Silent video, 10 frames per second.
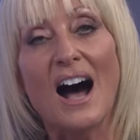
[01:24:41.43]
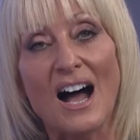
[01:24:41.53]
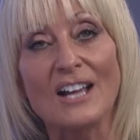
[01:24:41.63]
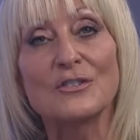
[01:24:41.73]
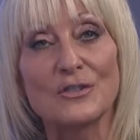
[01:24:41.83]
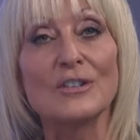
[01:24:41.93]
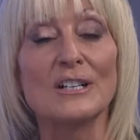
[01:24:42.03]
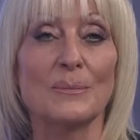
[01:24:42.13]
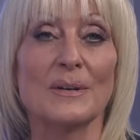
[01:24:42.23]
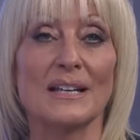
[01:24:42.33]
I
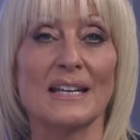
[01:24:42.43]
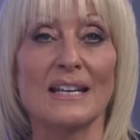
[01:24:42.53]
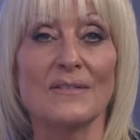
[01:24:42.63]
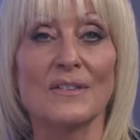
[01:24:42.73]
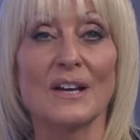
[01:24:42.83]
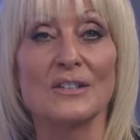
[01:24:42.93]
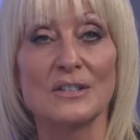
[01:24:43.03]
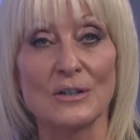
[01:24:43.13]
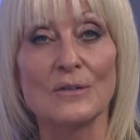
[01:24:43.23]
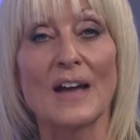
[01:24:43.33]
truly believe a
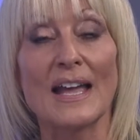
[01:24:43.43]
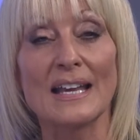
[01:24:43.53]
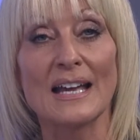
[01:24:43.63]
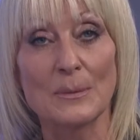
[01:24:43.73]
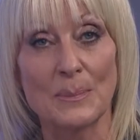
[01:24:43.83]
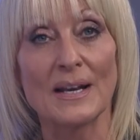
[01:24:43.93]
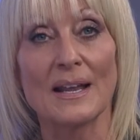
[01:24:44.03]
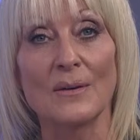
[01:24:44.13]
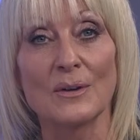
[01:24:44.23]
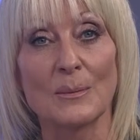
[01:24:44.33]
duvet and a
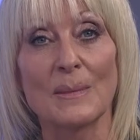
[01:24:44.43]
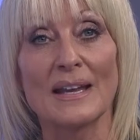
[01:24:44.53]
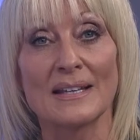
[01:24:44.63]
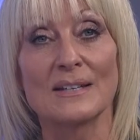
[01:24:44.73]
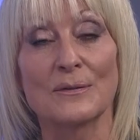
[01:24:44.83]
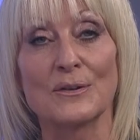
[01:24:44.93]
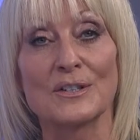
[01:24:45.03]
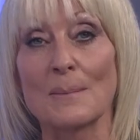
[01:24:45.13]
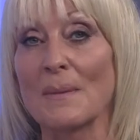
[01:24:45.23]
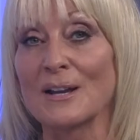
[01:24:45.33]
pillow can make a
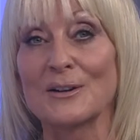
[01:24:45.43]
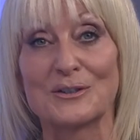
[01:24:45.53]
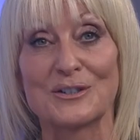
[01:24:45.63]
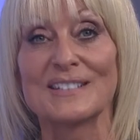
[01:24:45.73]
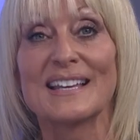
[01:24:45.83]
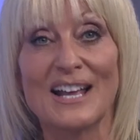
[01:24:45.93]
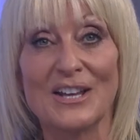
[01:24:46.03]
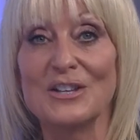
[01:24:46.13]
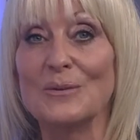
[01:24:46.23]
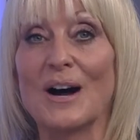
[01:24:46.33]
difference. And my goodness,
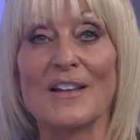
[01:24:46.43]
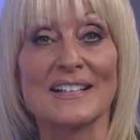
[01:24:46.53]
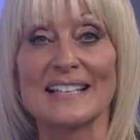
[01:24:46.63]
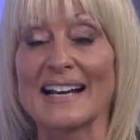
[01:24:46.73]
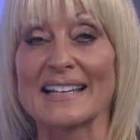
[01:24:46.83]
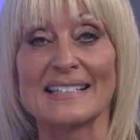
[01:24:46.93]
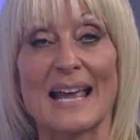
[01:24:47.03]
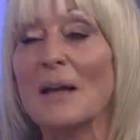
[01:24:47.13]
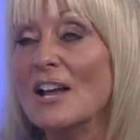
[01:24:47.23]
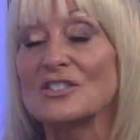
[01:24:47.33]
you are exactly the
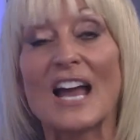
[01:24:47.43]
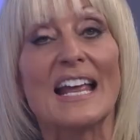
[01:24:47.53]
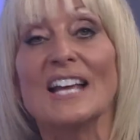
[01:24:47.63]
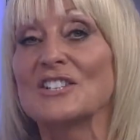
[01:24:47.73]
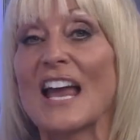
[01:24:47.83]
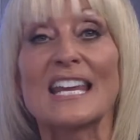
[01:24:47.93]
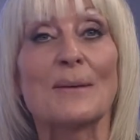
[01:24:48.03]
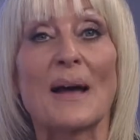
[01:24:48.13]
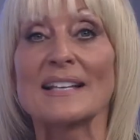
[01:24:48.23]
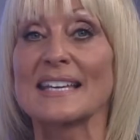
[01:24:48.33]
same. Check
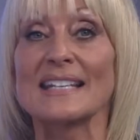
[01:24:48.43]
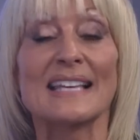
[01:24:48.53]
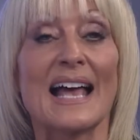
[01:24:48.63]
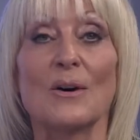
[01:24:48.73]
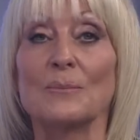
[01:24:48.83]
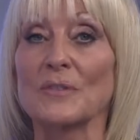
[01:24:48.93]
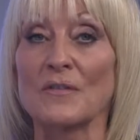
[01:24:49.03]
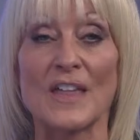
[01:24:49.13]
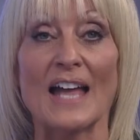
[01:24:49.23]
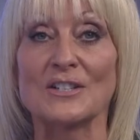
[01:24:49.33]
your baskets out
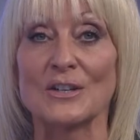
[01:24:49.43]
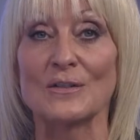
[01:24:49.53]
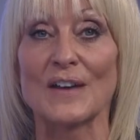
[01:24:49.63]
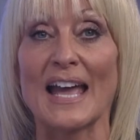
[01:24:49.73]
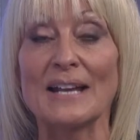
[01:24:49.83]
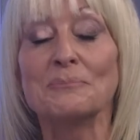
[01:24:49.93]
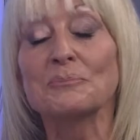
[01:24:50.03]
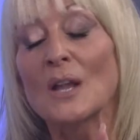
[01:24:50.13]
for that duvet.